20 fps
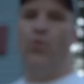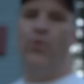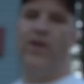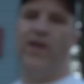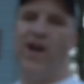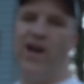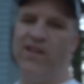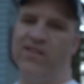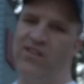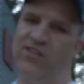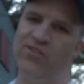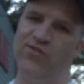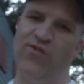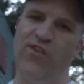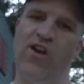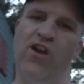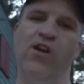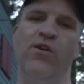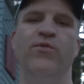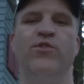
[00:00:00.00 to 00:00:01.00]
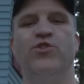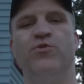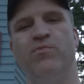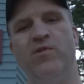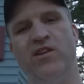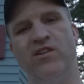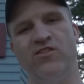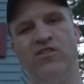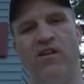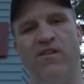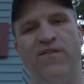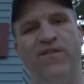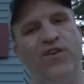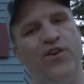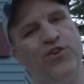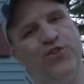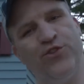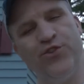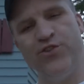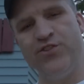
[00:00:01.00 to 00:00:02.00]
We got this far, which means our
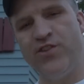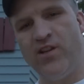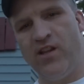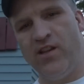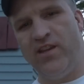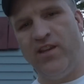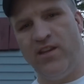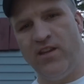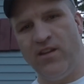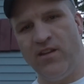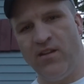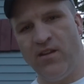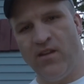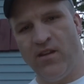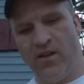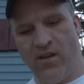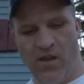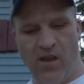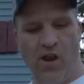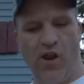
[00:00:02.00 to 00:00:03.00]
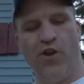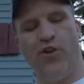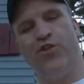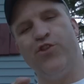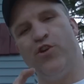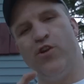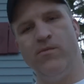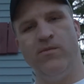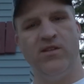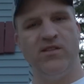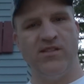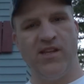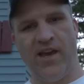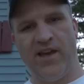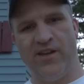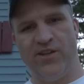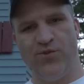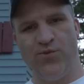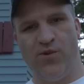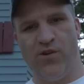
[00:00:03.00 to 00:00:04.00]
filter's clean, our
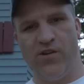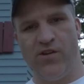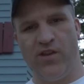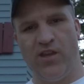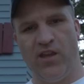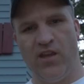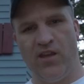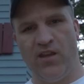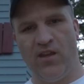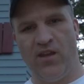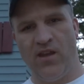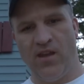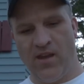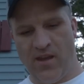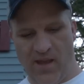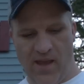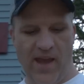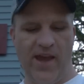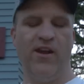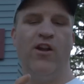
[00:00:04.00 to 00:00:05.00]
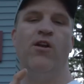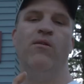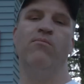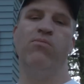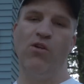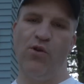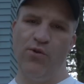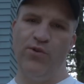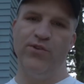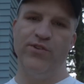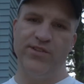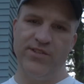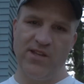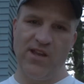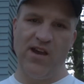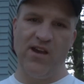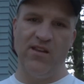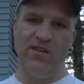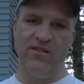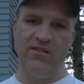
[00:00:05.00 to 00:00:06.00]
thermostat is working, and our blower is
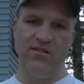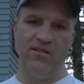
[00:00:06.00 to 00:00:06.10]
on.